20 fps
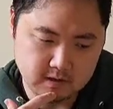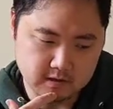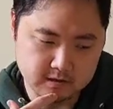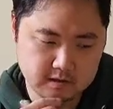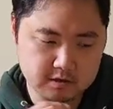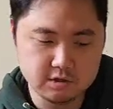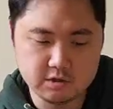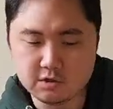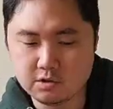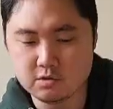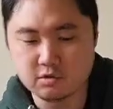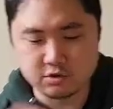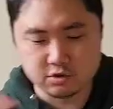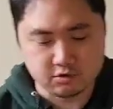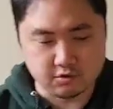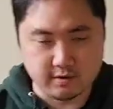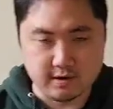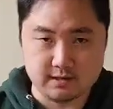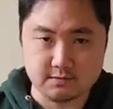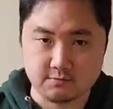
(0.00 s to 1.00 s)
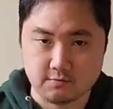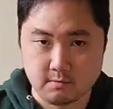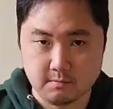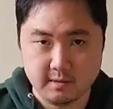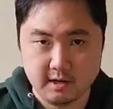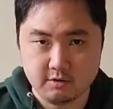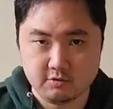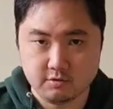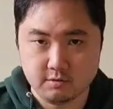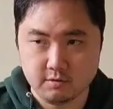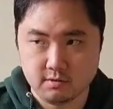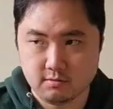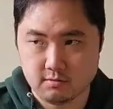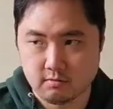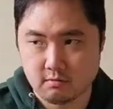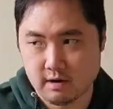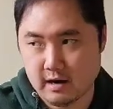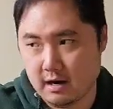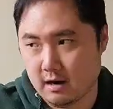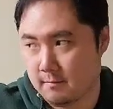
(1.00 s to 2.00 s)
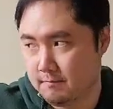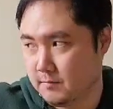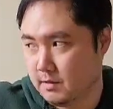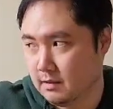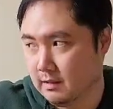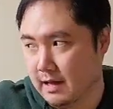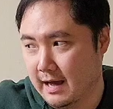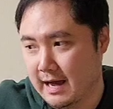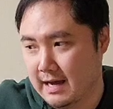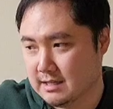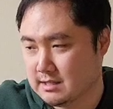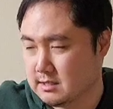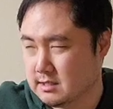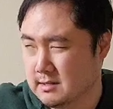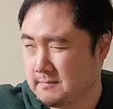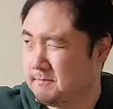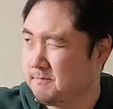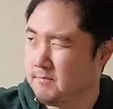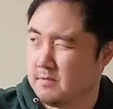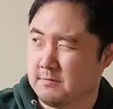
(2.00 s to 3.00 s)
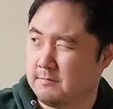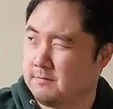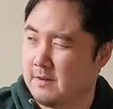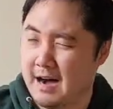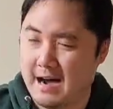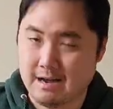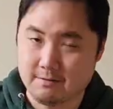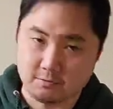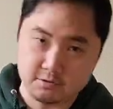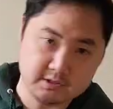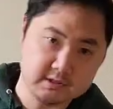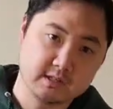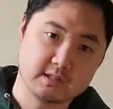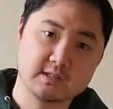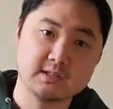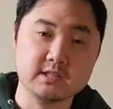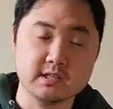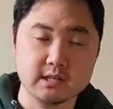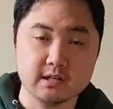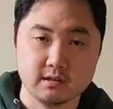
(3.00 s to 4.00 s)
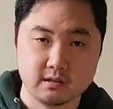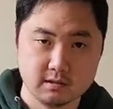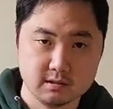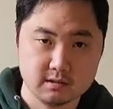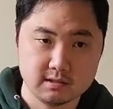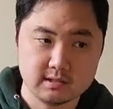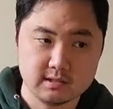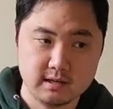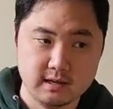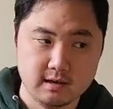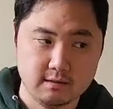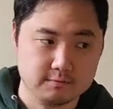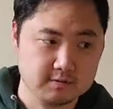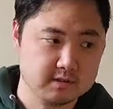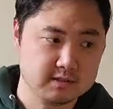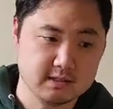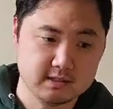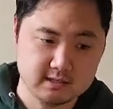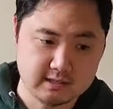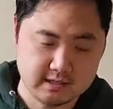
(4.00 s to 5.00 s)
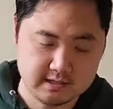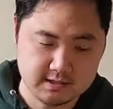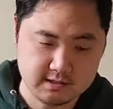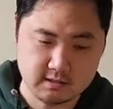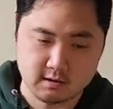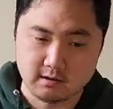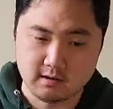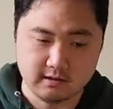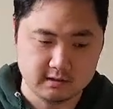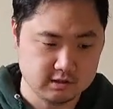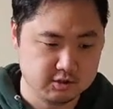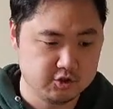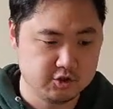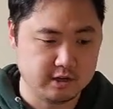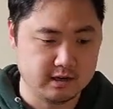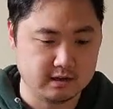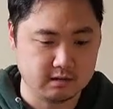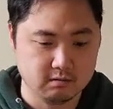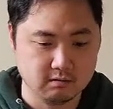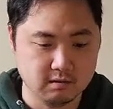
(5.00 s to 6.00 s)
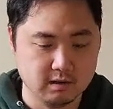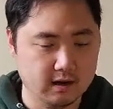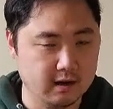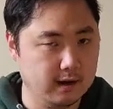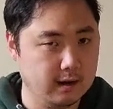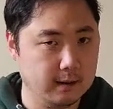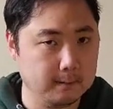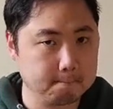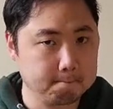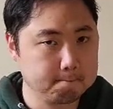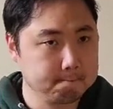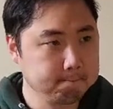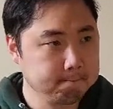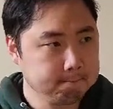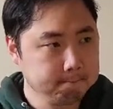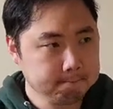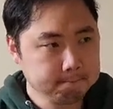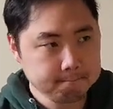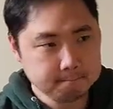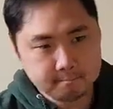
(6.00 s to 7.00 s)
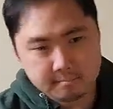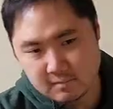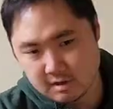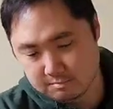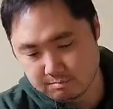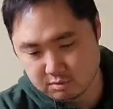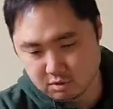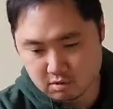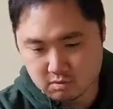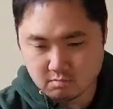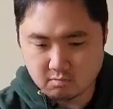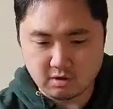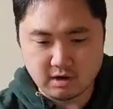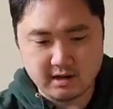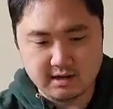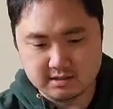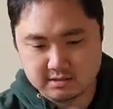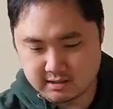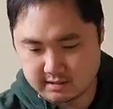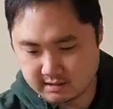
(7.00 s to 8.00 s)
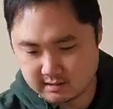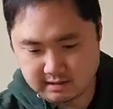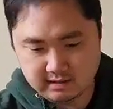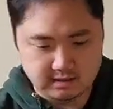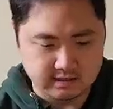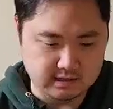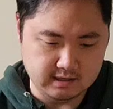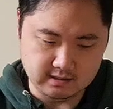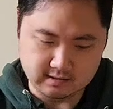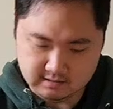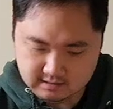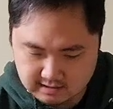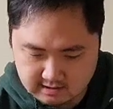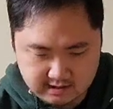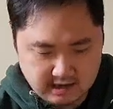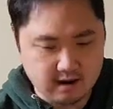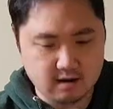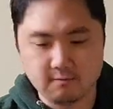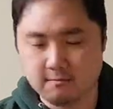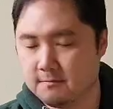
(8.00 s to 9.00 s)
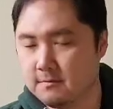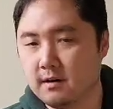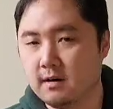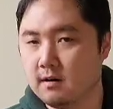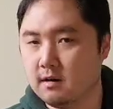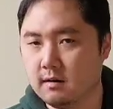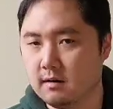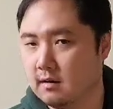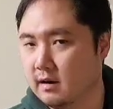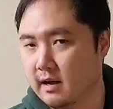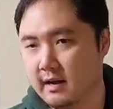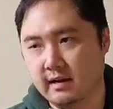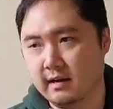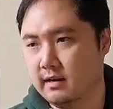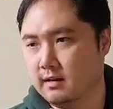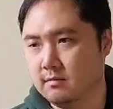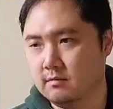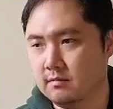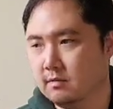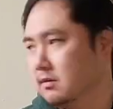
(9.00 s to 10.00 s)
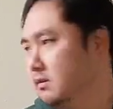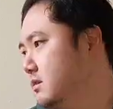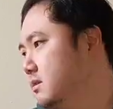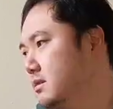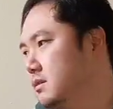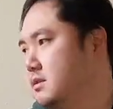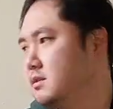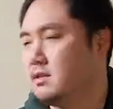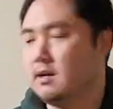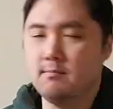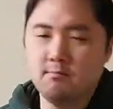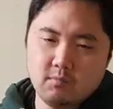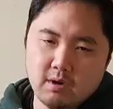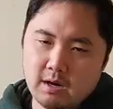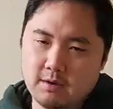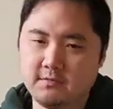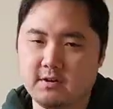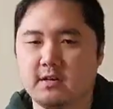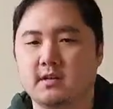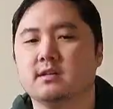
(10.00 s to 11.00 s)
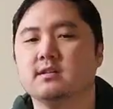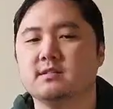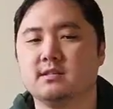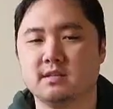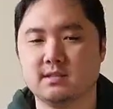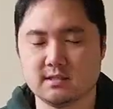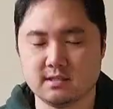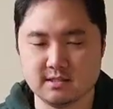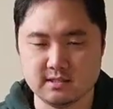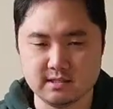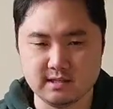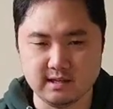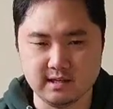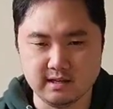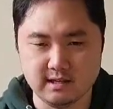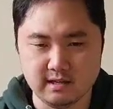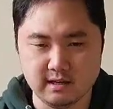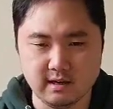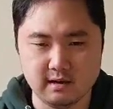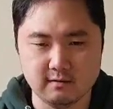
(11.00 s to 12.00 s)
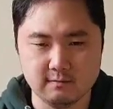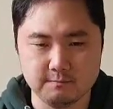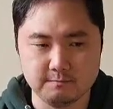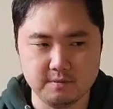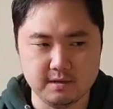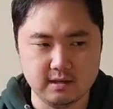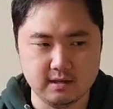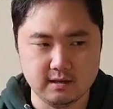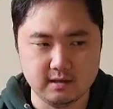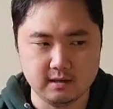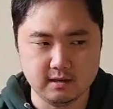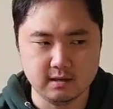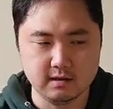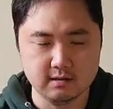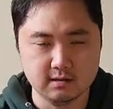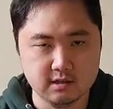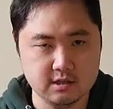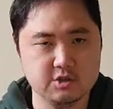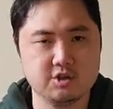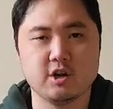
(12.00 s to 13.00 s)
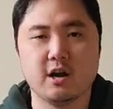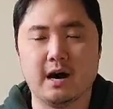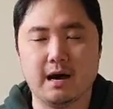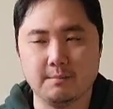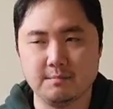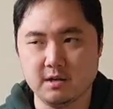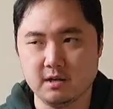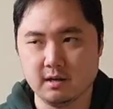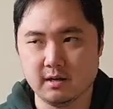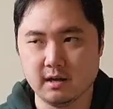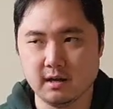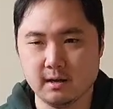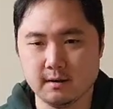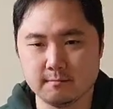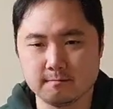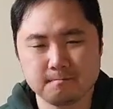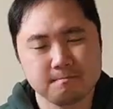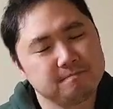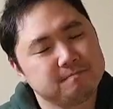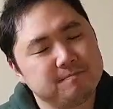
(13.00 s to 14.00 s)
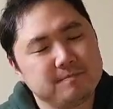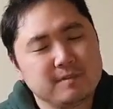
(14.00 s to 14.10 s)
a huge transformation throughout the last 5 or 6 years, ever since I started this channel. Boom rising, and then the downfall, and then somewhat of a consistency of being a niche hobby again.